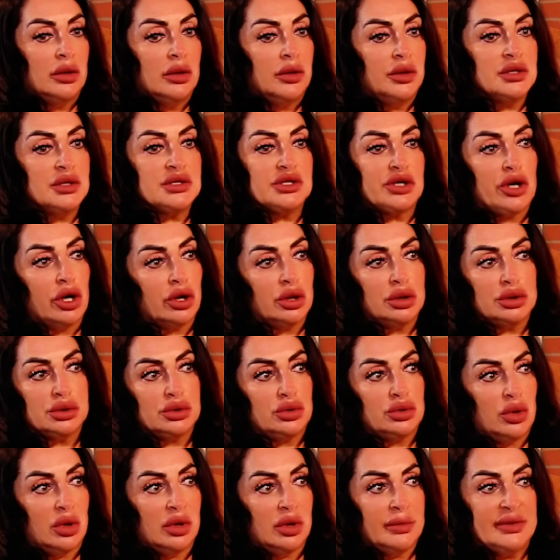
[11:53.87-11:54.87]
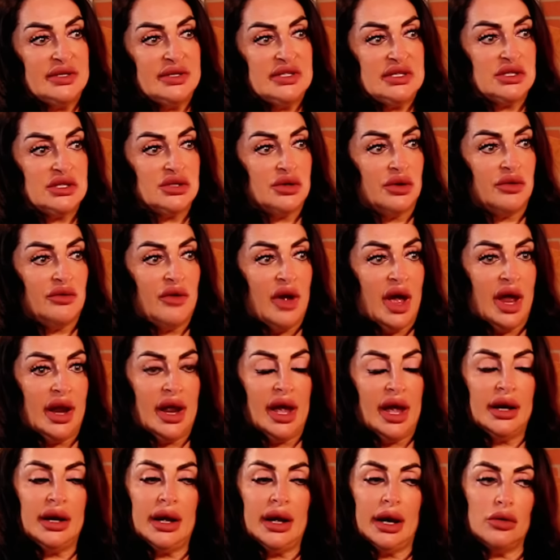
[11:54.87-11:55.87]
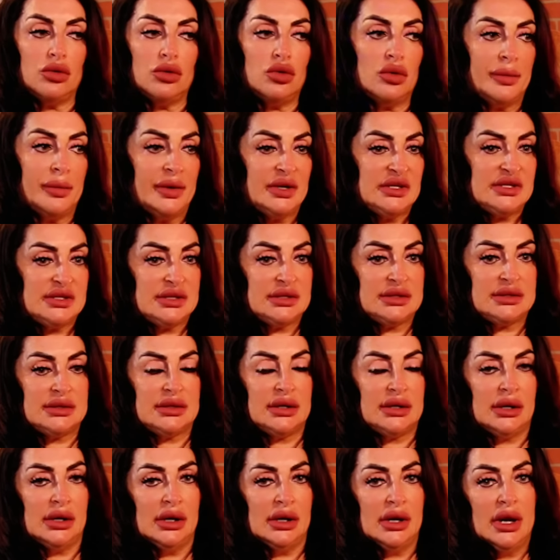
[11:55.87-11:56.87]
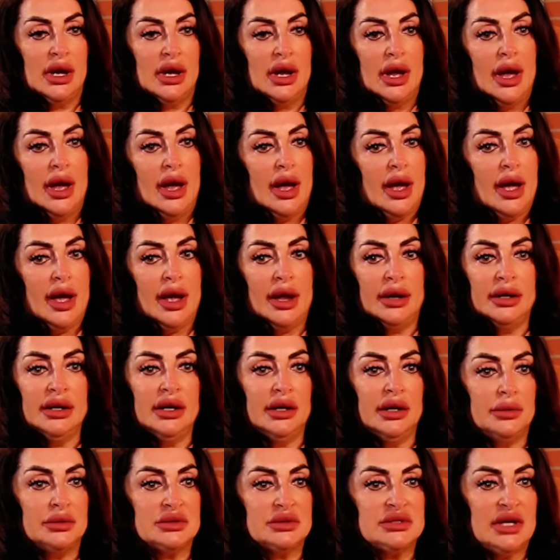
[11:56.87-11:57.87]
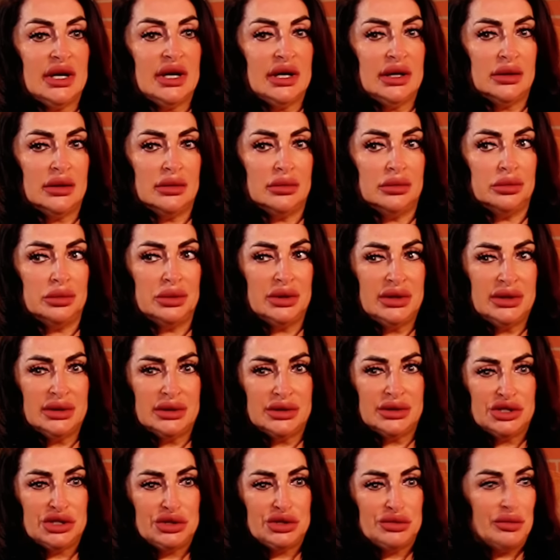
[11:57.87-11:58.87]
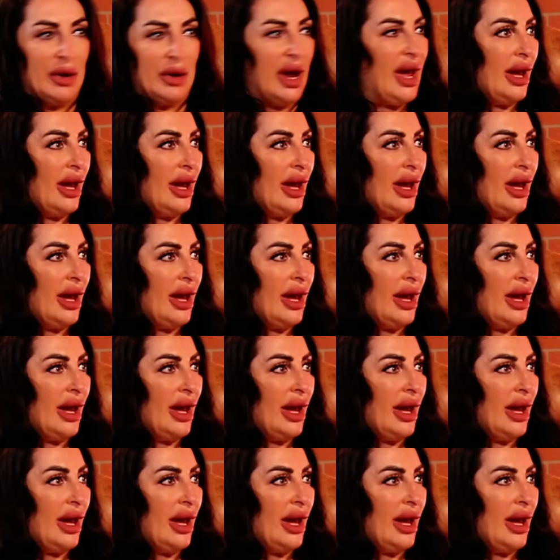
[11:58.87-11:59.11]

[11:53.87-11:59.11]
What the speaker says: this girl is calling my sister a rat. I got to call my sister. And he was like, what did she rat?